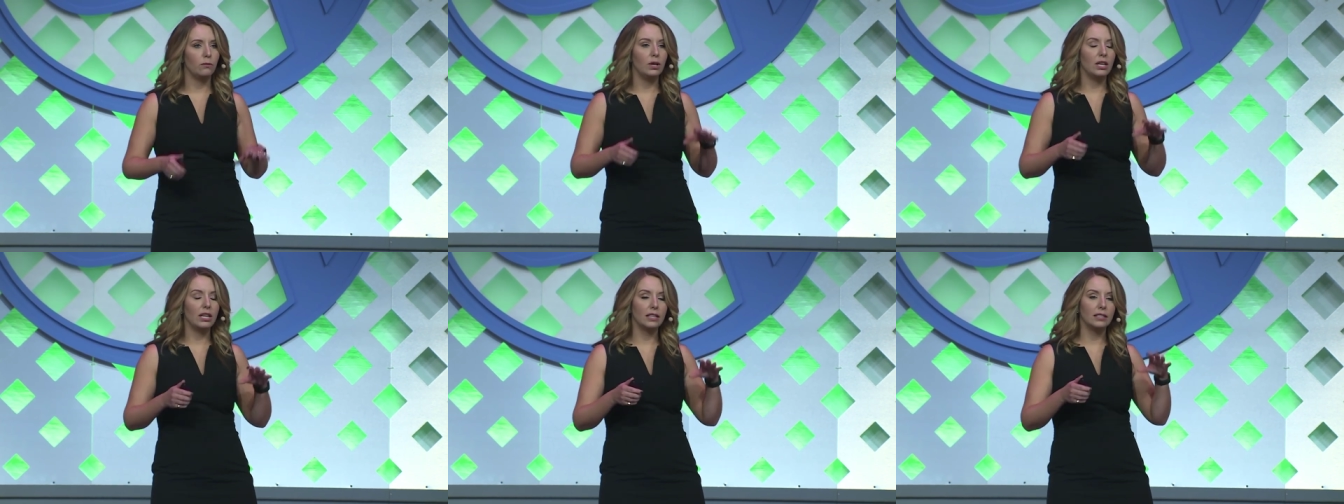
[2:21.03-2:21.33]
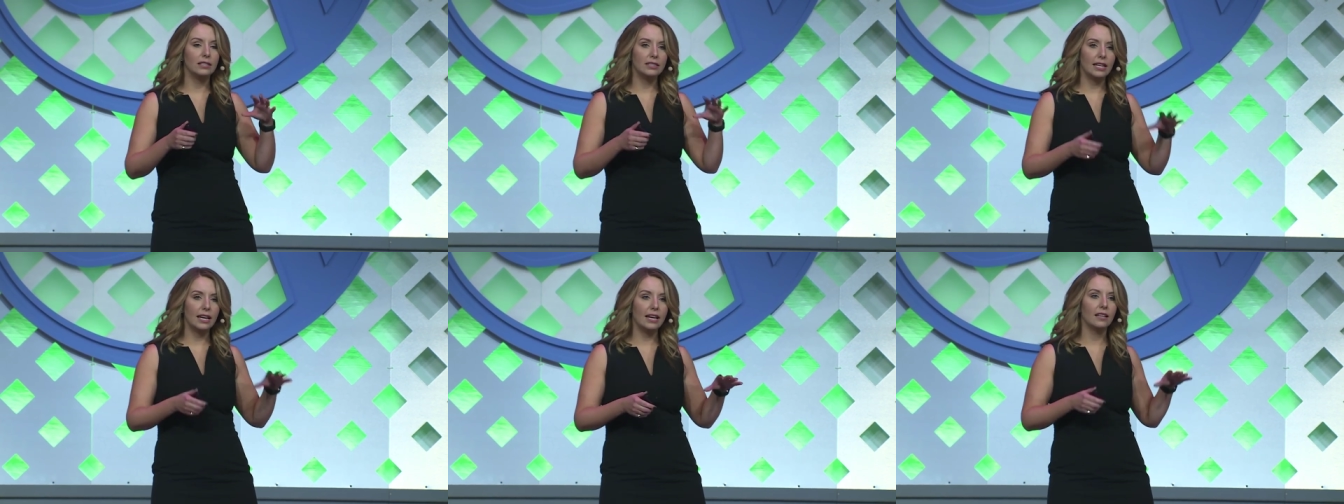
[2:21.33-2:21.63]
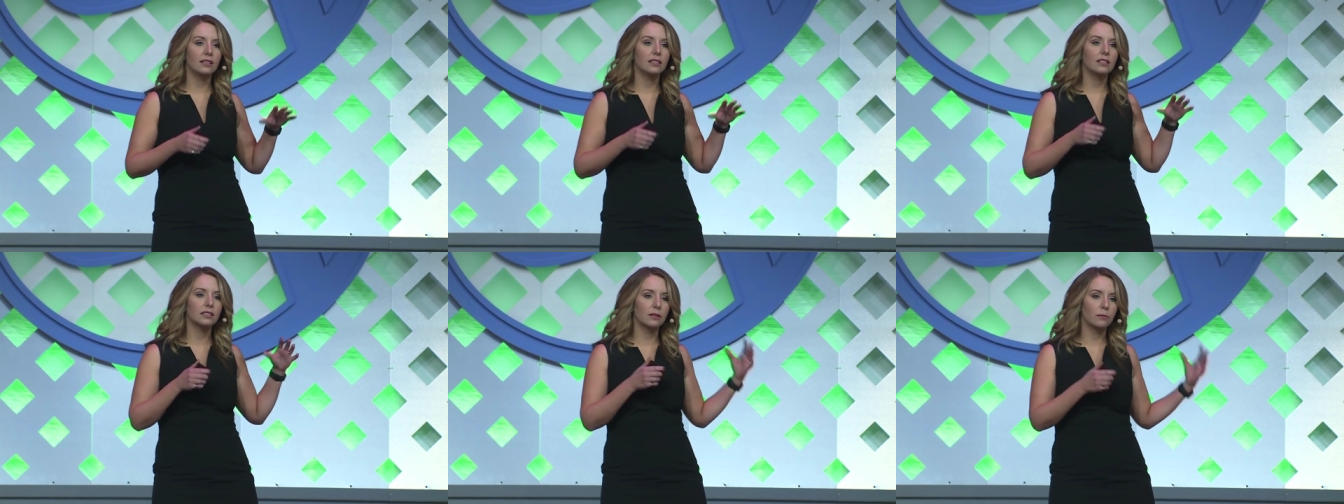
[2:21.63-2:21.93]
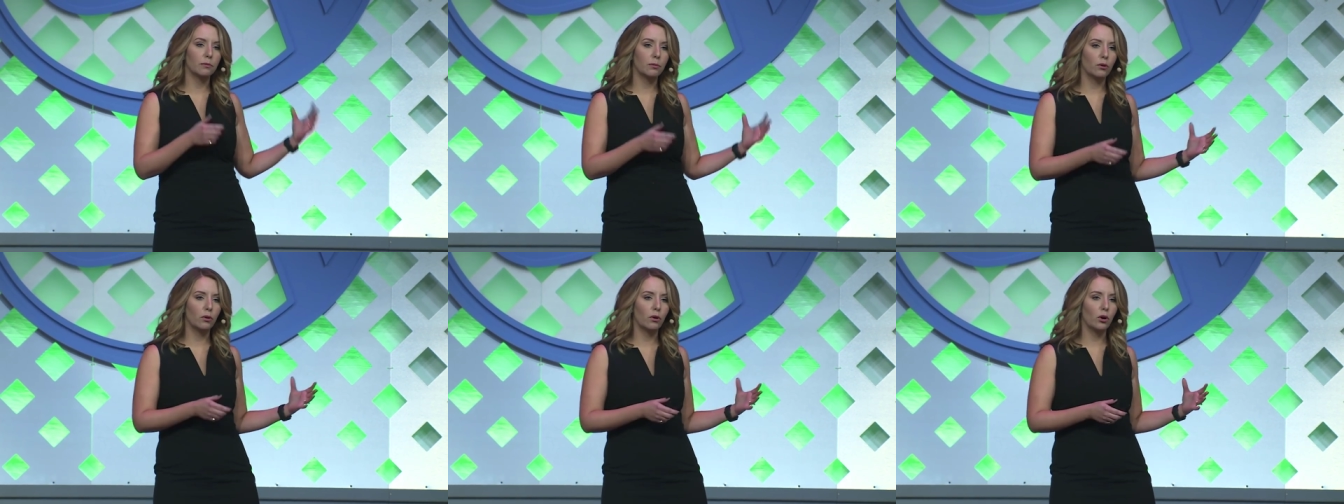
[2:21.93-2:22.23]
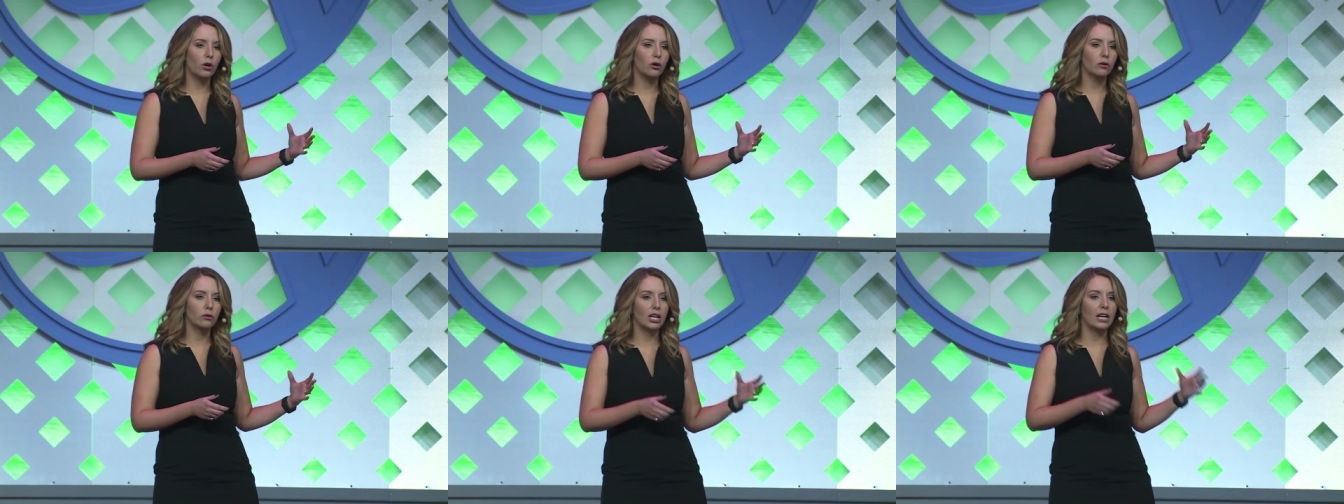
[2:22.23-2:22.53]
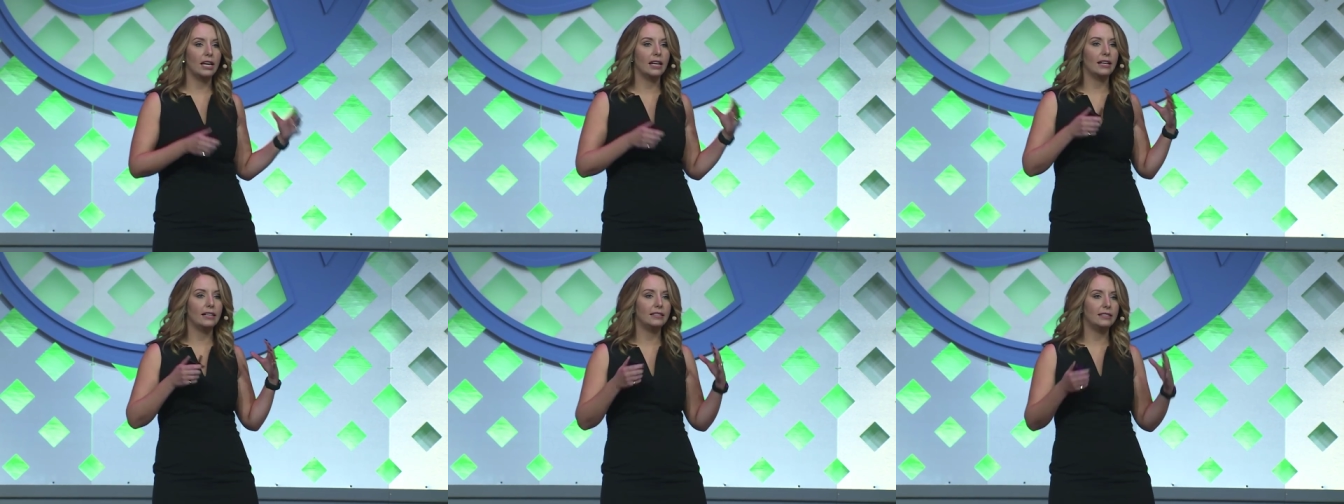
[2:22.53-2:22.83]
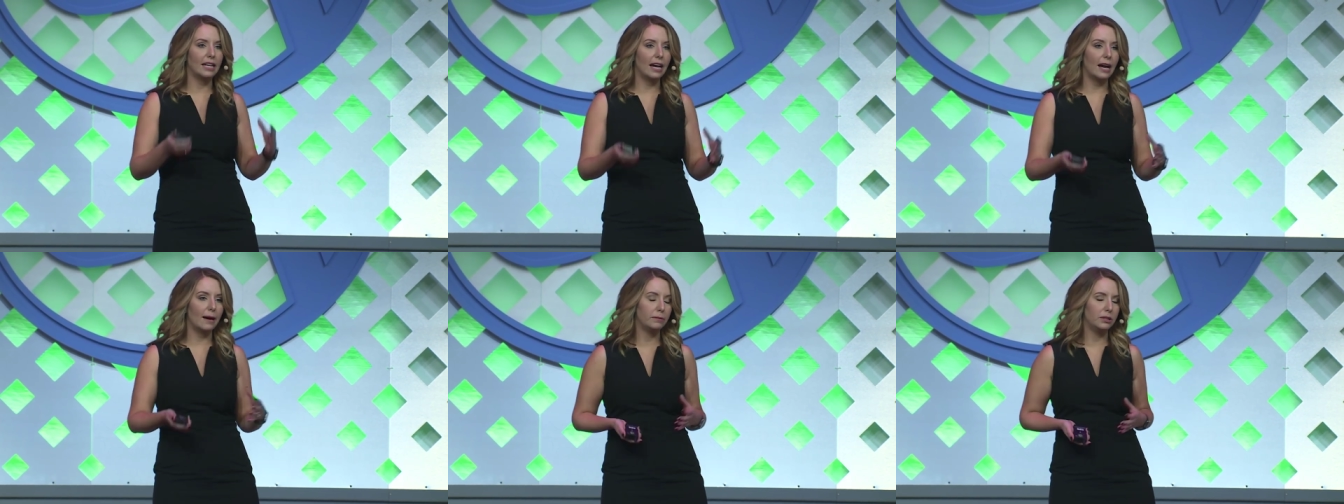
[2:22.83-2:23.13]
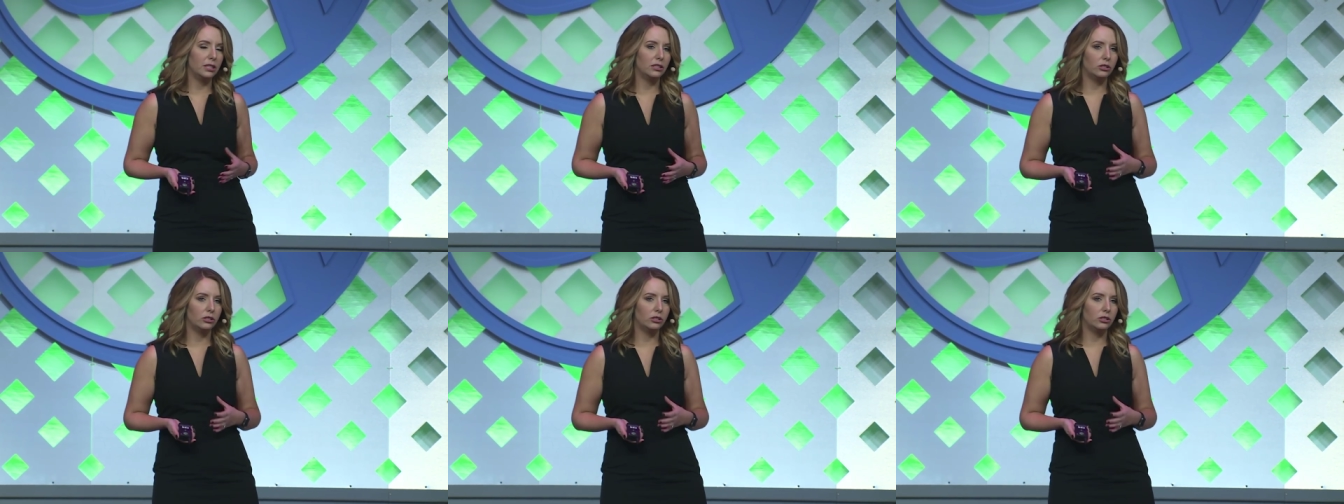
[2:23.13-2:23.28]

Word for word: we can take this approach and adapt